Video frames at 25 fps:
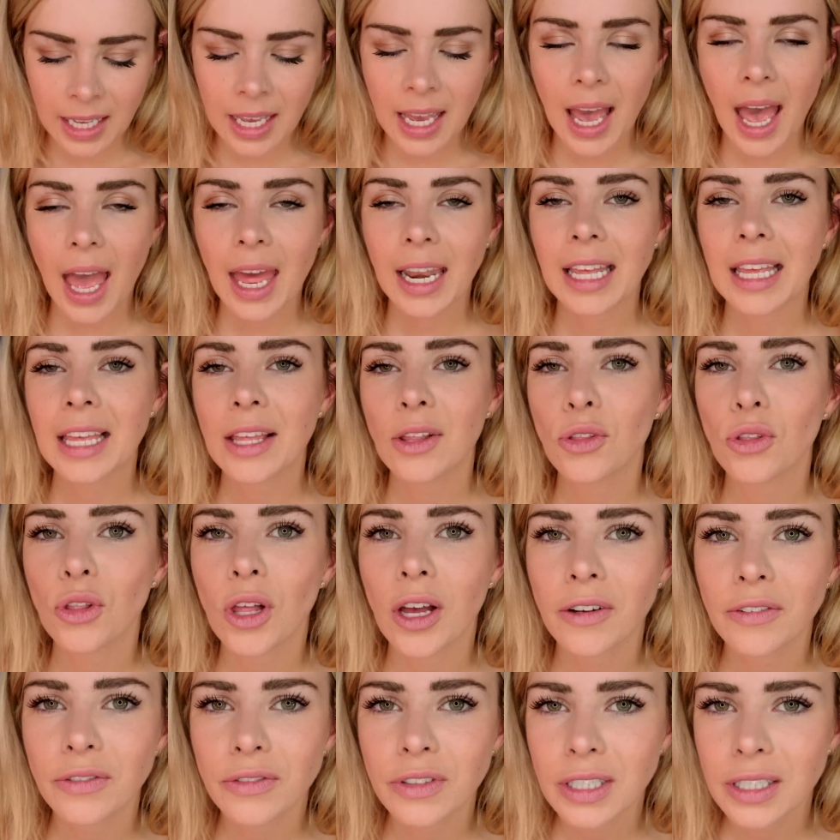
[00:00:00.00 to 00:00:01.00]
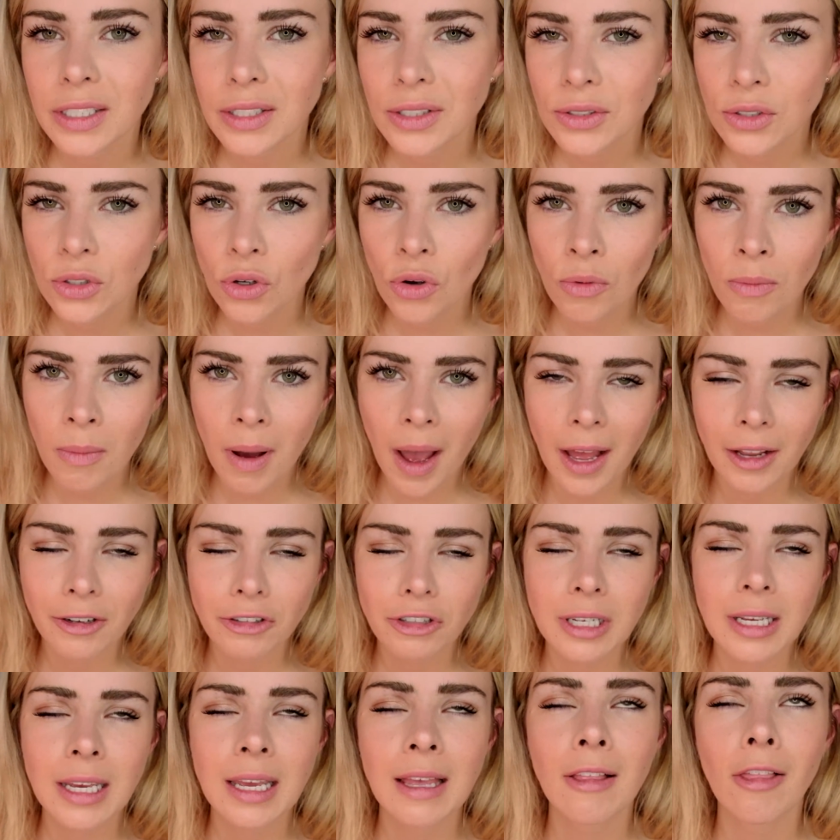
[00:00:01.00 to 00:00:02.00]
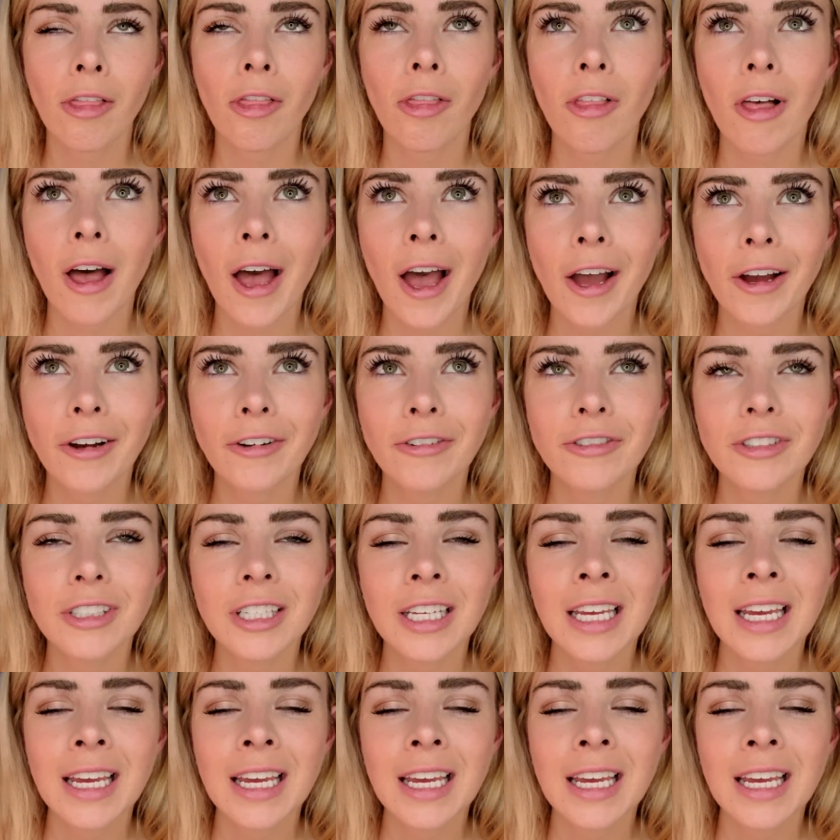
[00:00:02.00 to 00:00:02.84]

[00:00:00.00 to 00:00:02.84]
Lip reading: And he loved it so much, he loved